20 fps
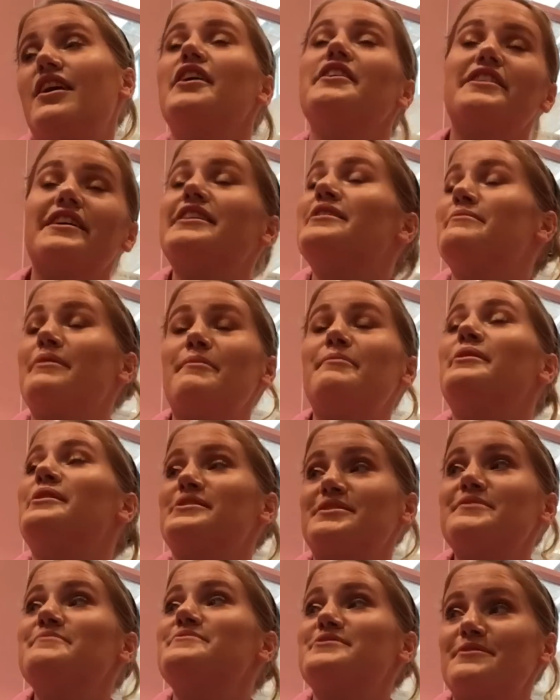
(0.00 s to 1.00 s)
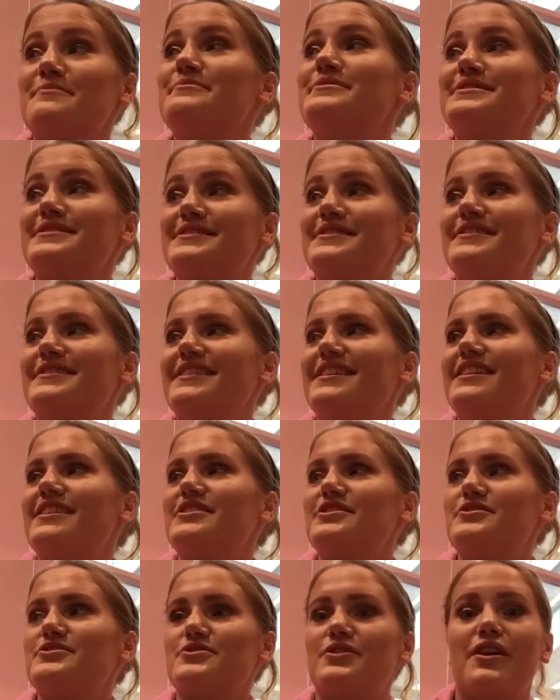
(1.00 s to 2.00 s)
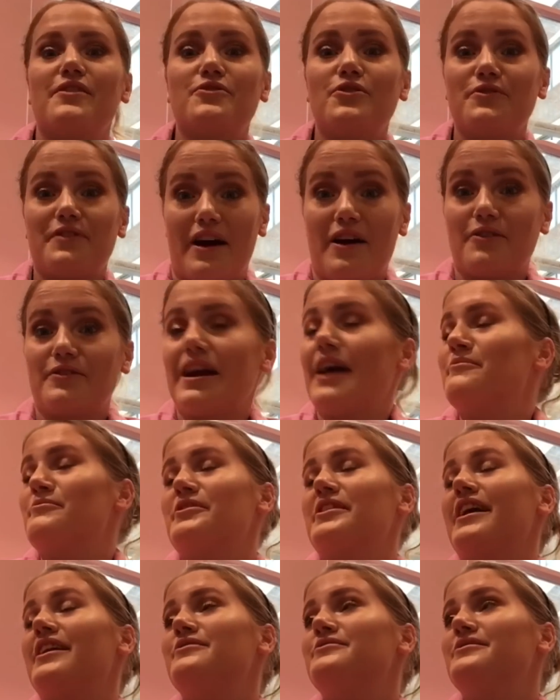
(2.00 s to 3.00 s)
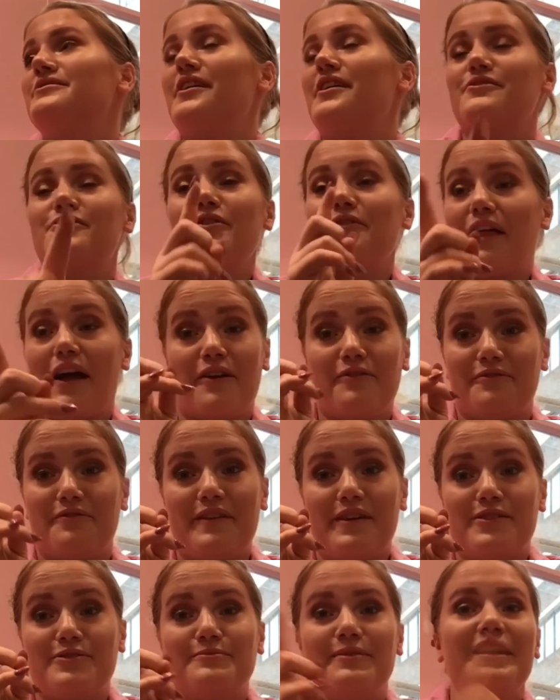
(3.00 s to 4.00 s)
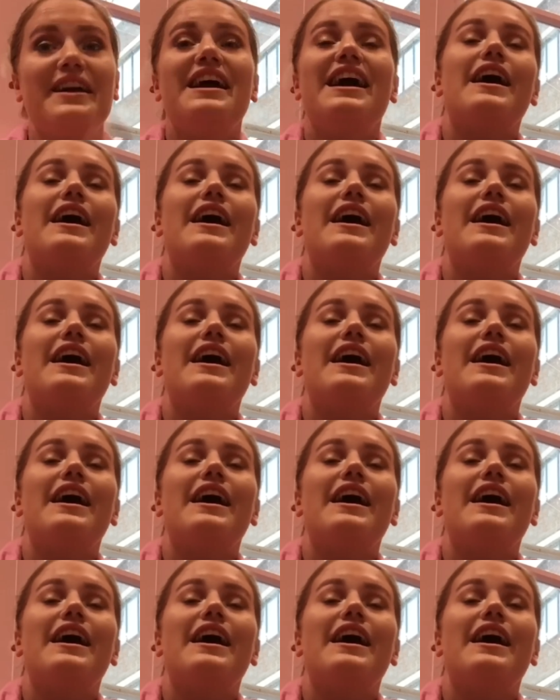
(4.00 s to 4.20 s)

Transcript: think just about buying some jumpers. You sure? I've got that on camera now. I've got that on film.